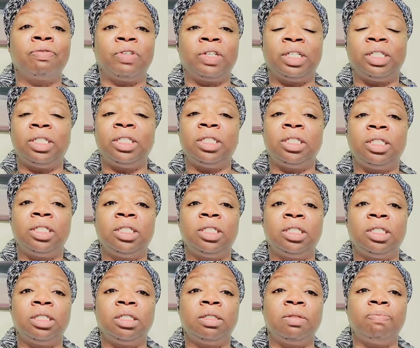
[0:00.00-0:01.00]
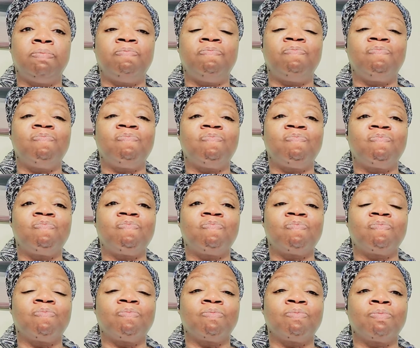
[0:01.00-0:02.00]

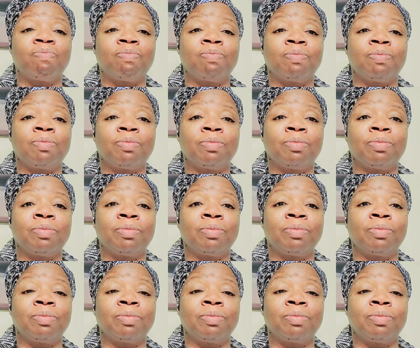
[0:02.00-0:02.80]
No one is speaking in this clip.